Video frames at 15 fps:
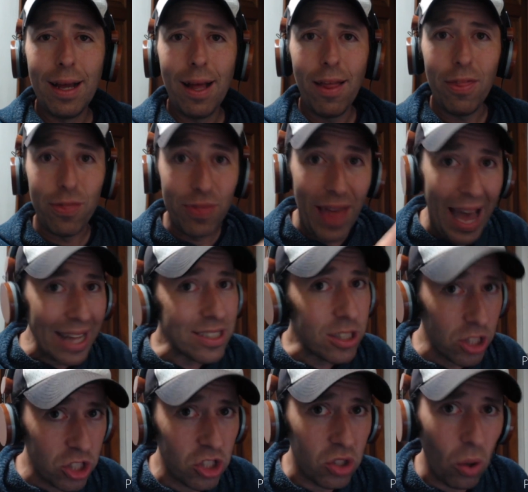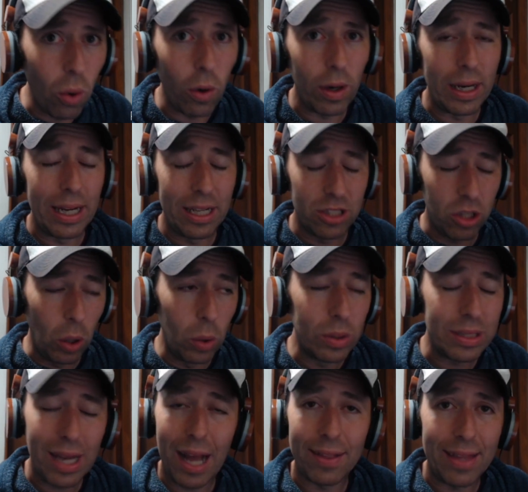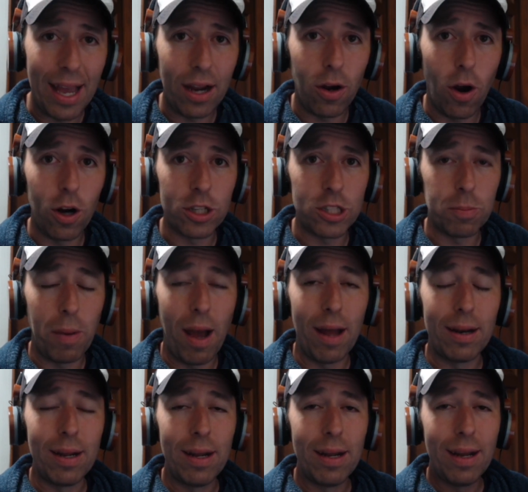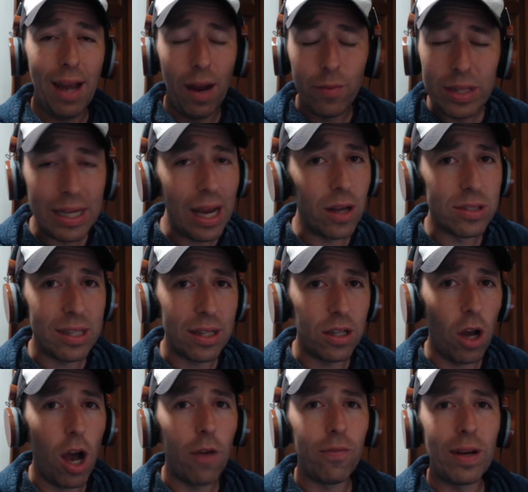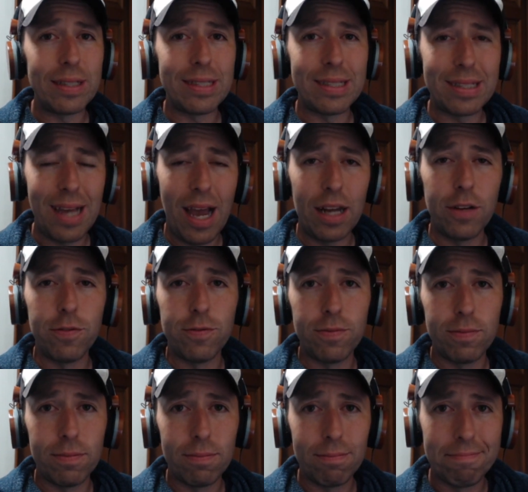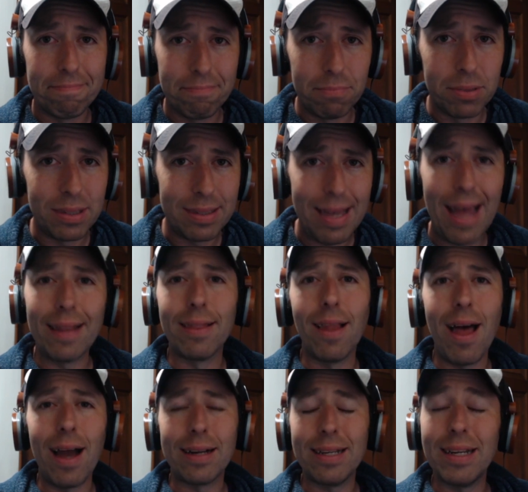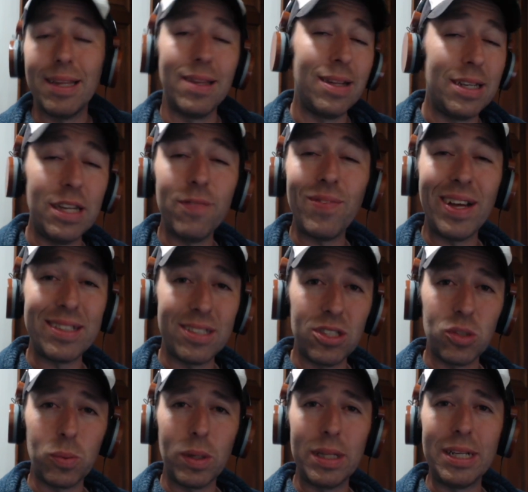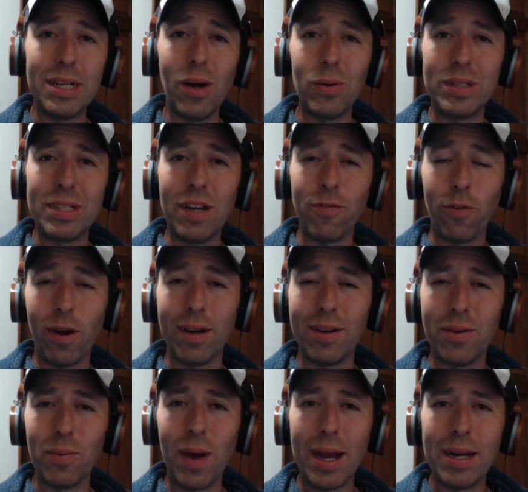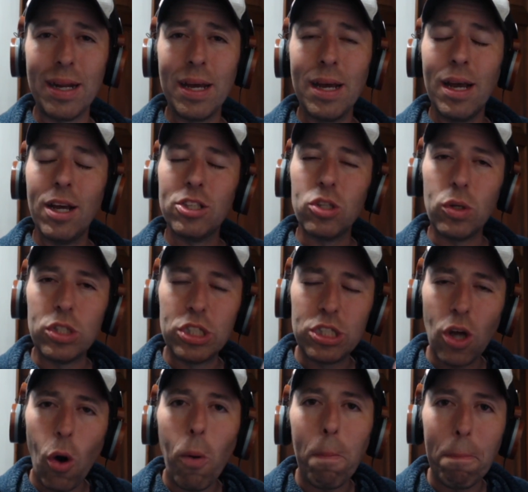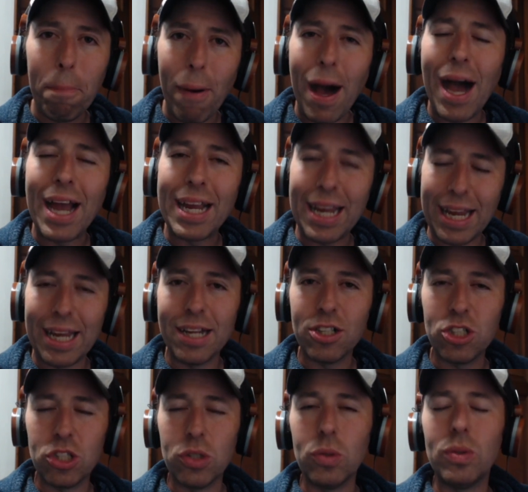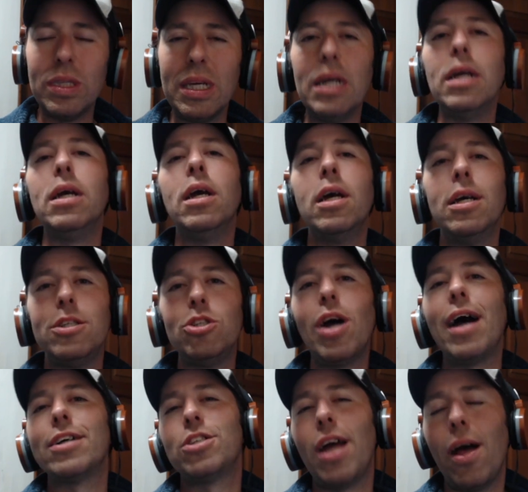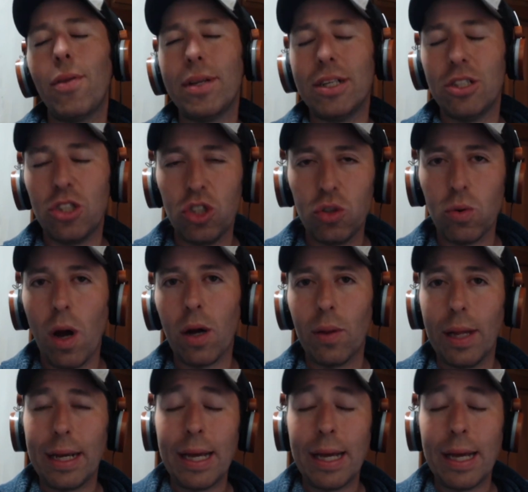That's a story, is who's got that guard spot. Everything else on the offense is kind of set and locked in, and the defense is really no different, right? So don't buy into the Josh Allen is struggling.